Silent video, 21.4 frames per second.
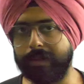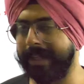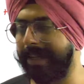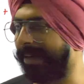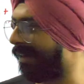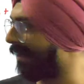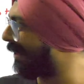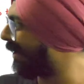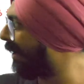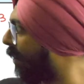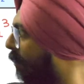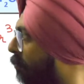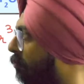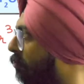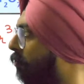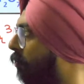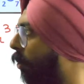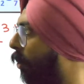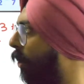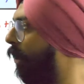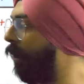entire
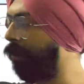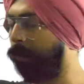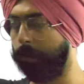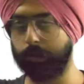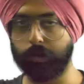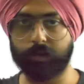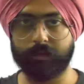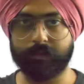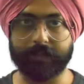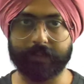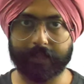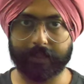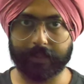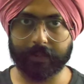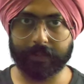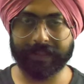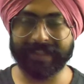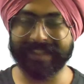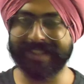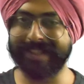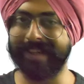molecule over here?
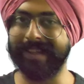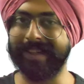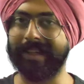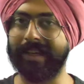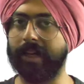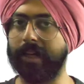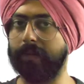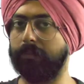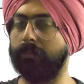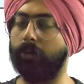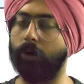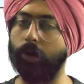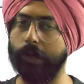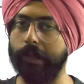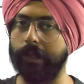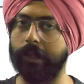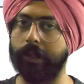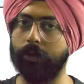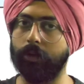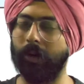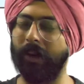This entire
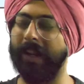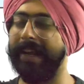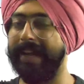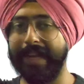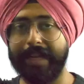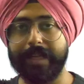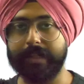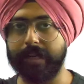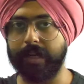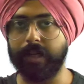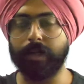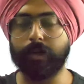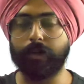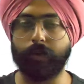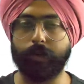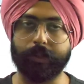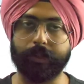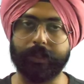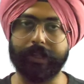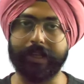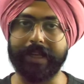molecule is
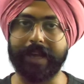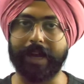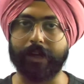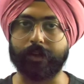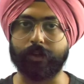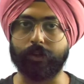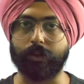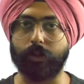undergoing the reaction.